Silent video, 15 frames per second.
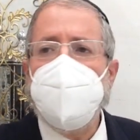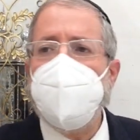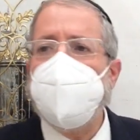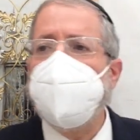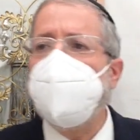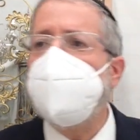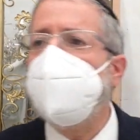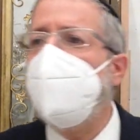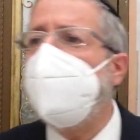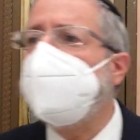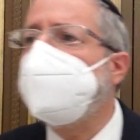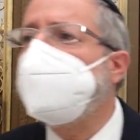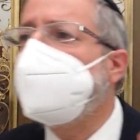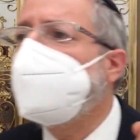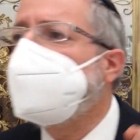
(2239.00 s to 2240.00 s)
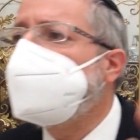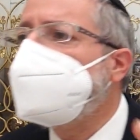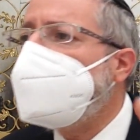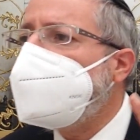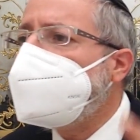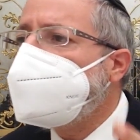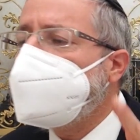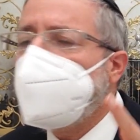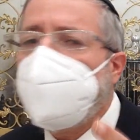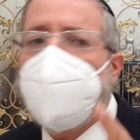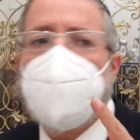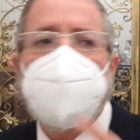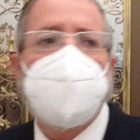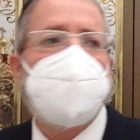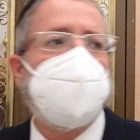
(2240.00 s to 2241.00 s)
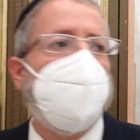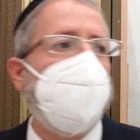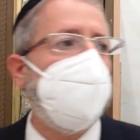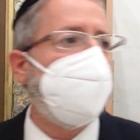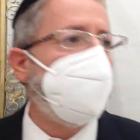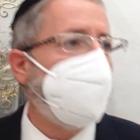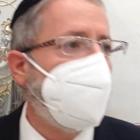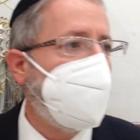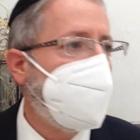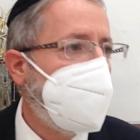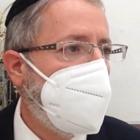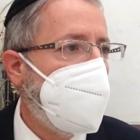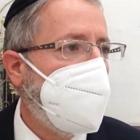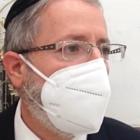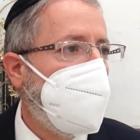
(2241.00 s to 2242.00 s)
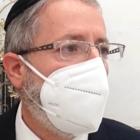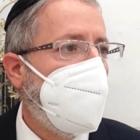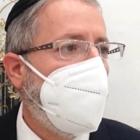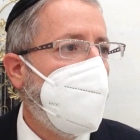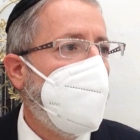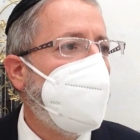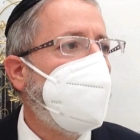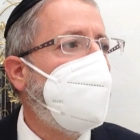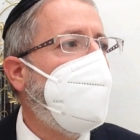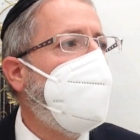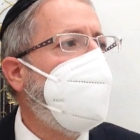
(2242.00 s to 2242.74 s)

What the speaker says: if they're not successful all the time, but